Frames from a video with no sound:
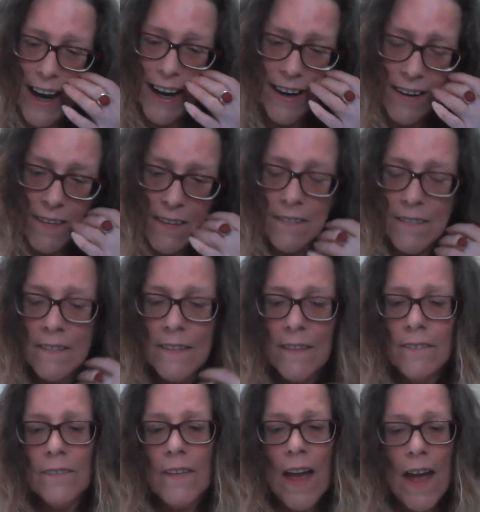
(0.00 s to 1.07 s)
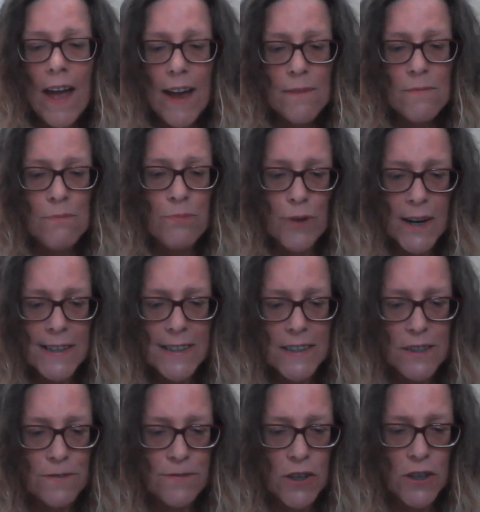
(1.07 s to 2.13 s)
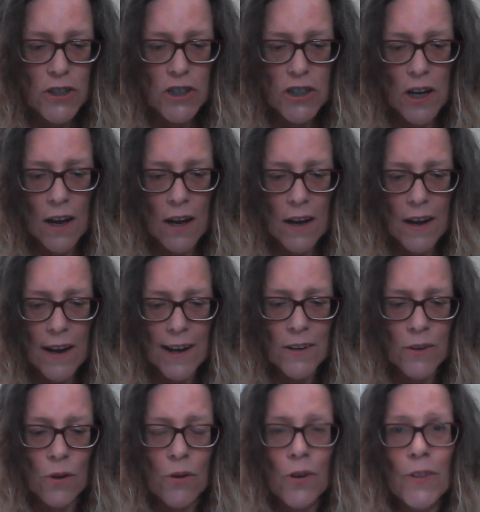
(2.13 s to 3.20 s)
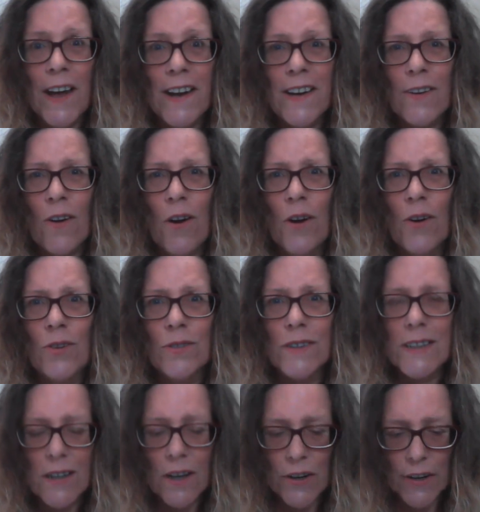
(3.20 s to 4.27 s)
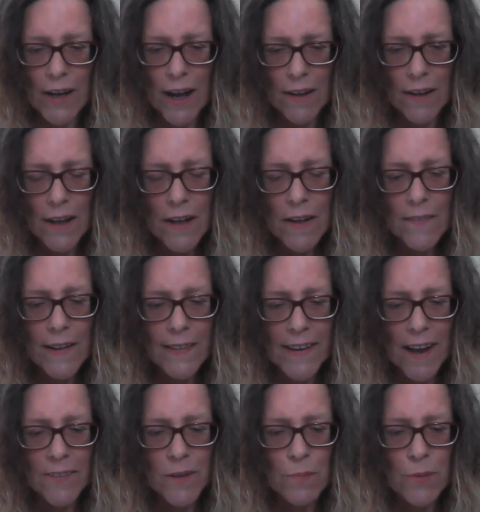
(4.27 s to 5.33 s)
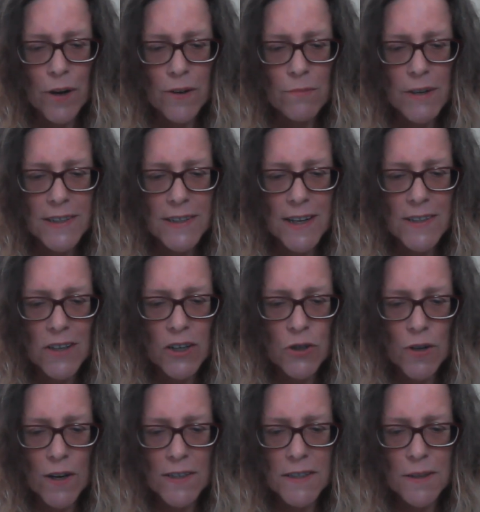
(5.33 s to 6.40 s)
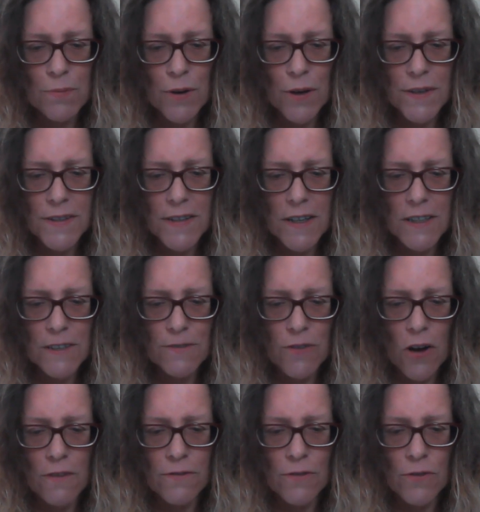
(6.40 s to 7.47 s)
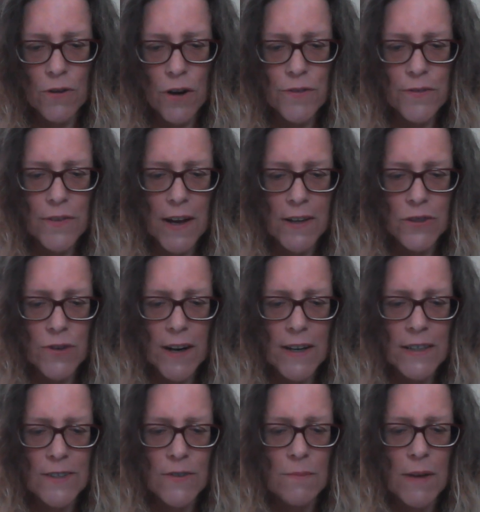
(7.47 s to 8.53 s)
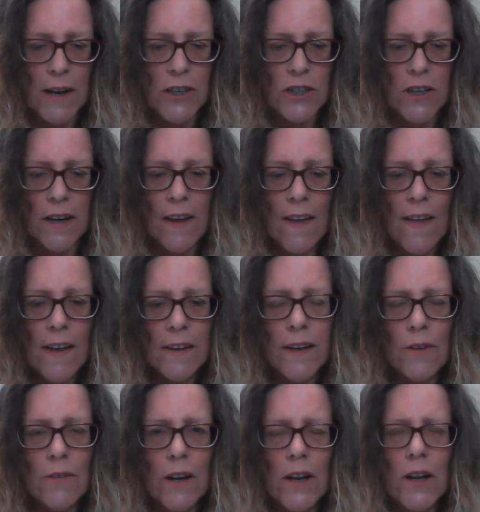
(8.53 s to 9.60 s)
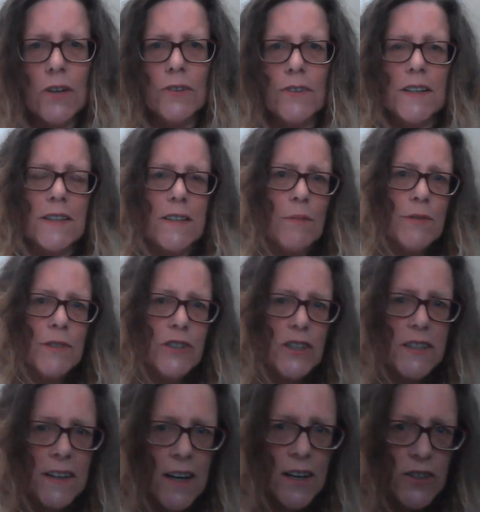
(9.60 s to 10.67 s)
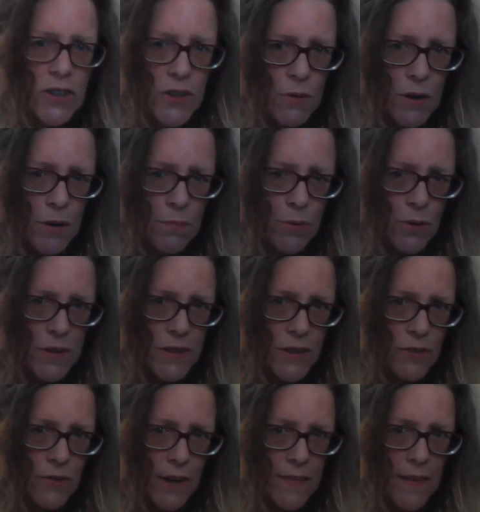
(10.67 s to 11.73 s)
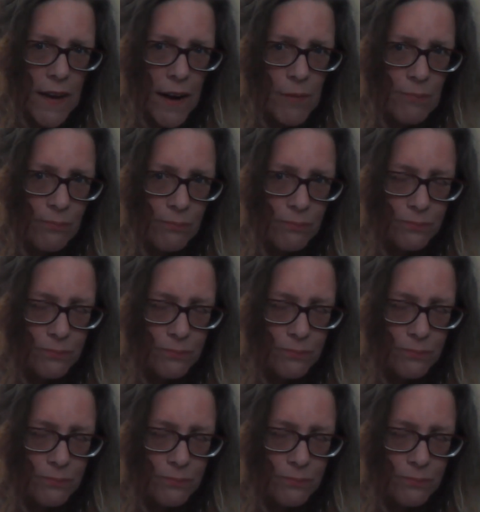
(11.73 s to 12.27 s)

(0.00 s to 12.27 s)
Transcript: Yay! Embrace the future and all that it holds. Okay, down the bottom it says, I trust the process of growth and transformation. Now I'm going to hold this up just in case you do want to pause and read that.